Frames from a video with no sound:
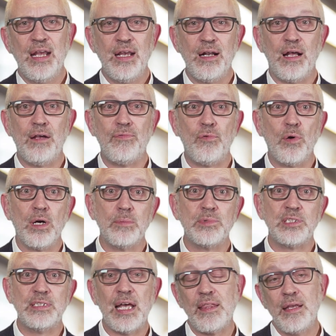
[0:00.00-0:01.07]
it all
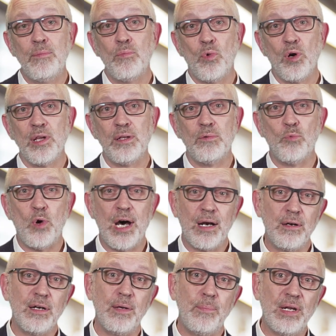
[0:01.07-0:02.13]
forms nothing more than
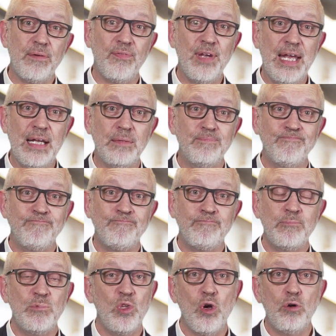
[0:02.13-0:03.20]
water and a bit of heat.
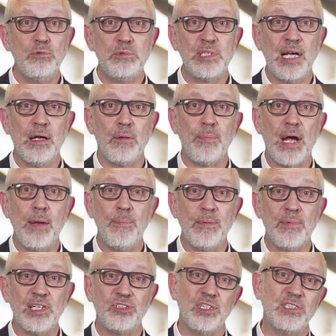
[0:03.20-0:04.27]
No tailpipe
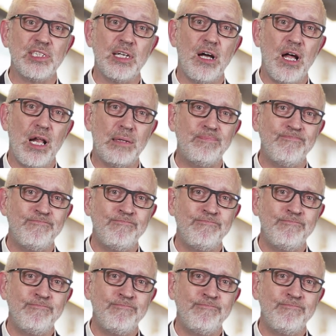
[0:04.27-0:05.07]
emissions at all.